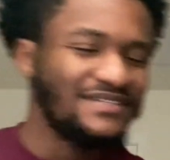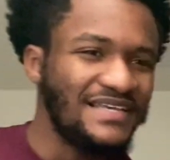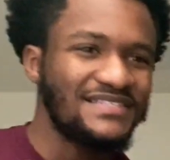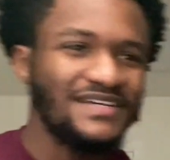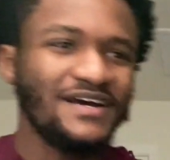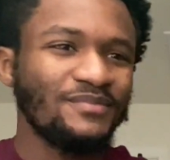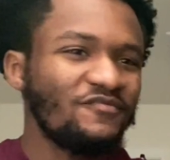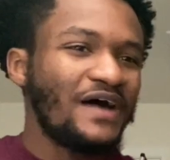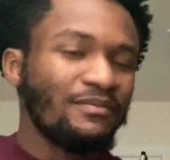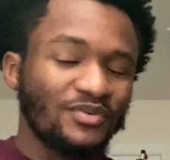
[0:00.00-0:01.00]
yes, sir.
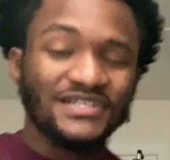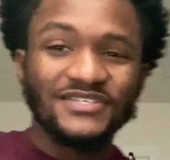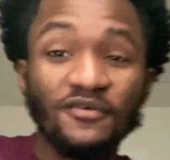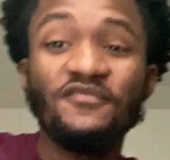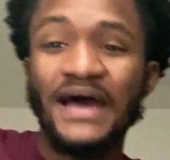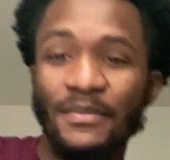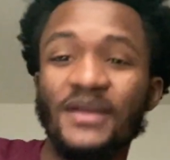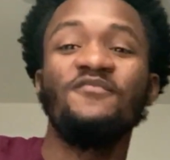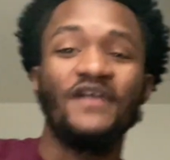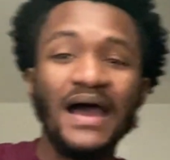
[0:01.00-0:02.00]
I'm vibing with the song. I'm vibing.
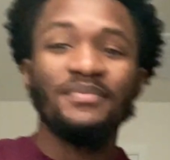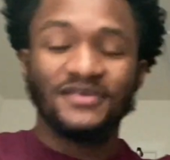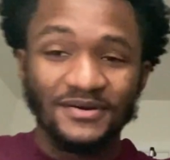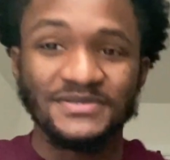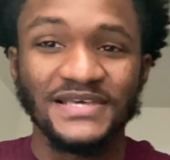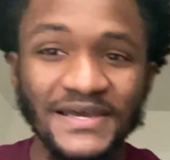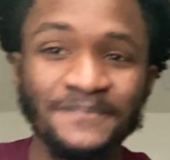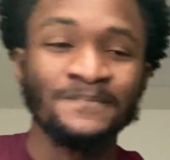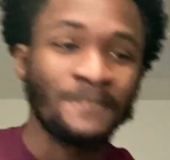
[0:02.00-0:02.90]
I'm vibing. You know what I'm saying?